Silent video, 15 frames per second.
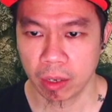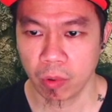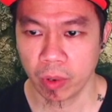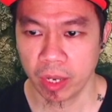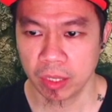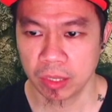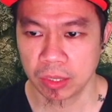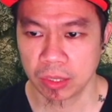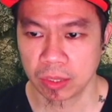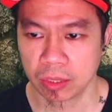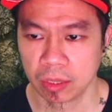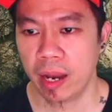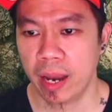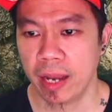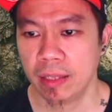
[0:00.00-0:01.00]
OS.
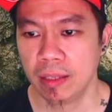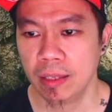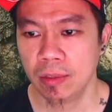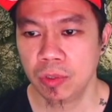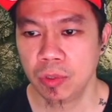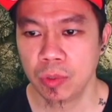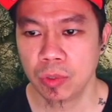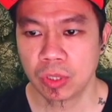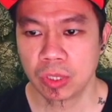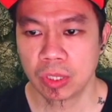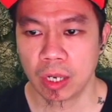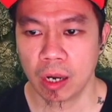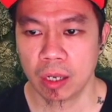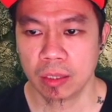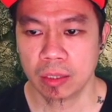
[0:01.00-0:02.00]
I didn't use
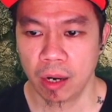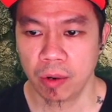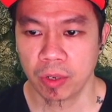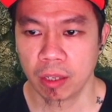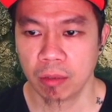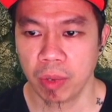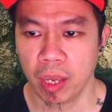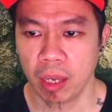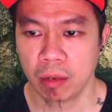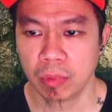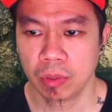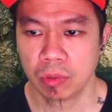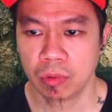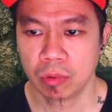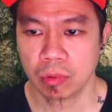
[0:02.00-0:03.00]
how you can be
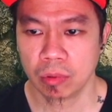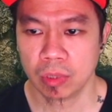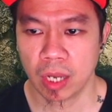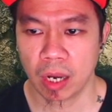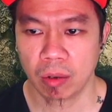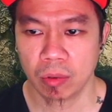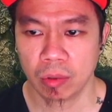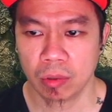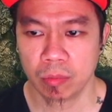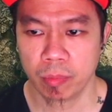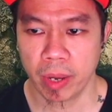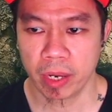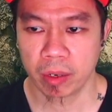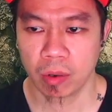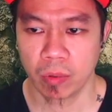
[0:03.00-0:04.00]
able to download
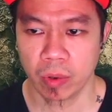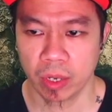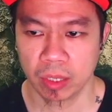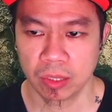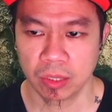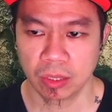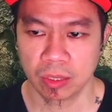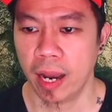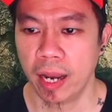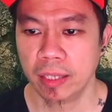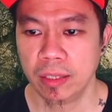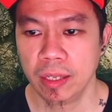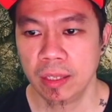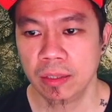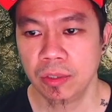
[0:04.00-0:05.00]
Mac OS. I
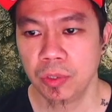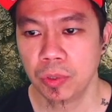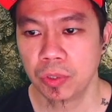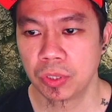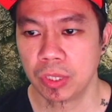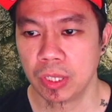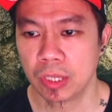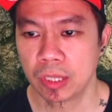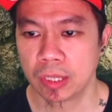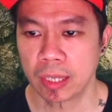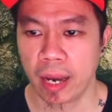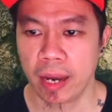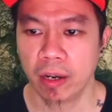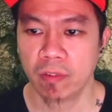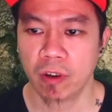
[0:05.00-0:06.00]
didn't use this
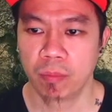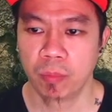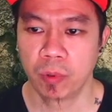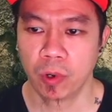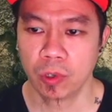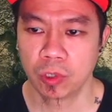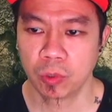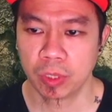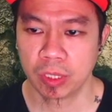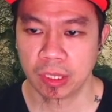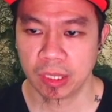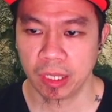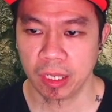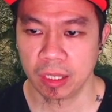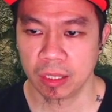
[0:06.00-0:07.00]
kind of approach, which
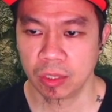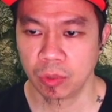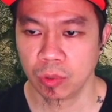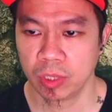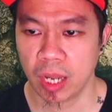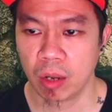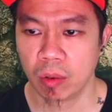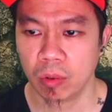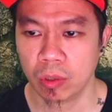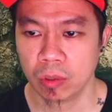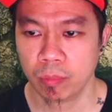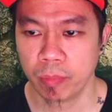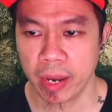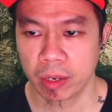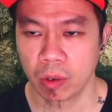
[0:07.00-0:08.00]
is to download
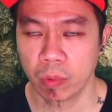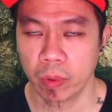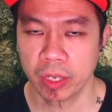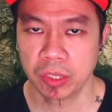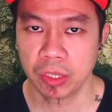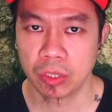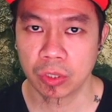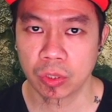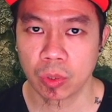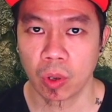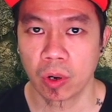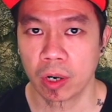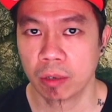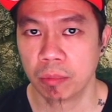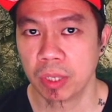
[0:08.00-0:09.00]
Mac OS
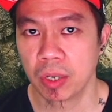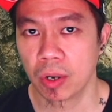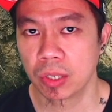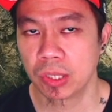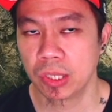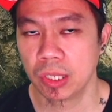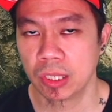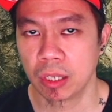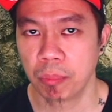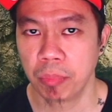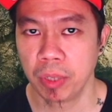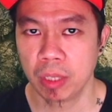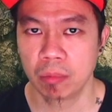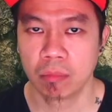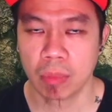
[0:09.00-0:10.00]
installer, because it's a
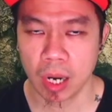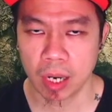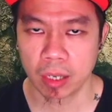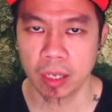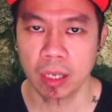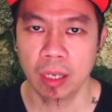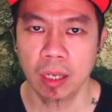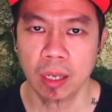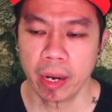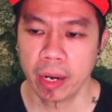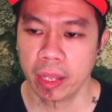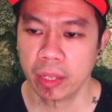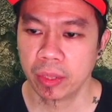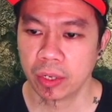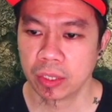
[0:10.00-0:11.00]
bit buggy, and
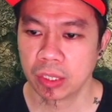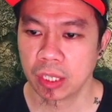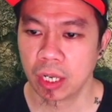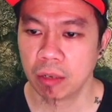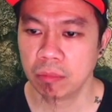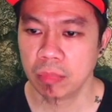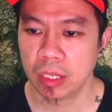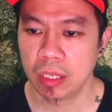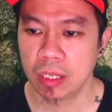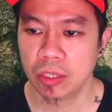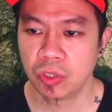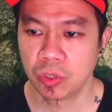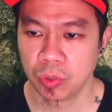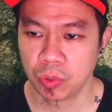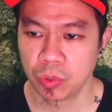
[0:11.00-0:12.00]
then there's some
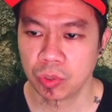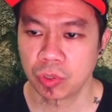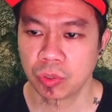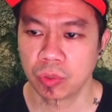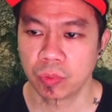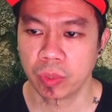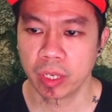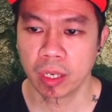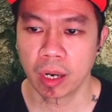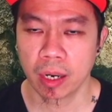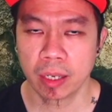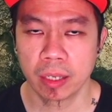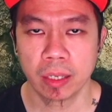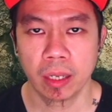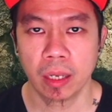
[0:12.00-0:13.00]
issues
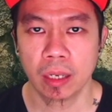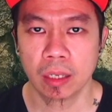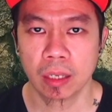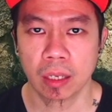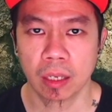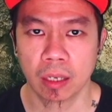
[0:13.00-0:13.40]
regarding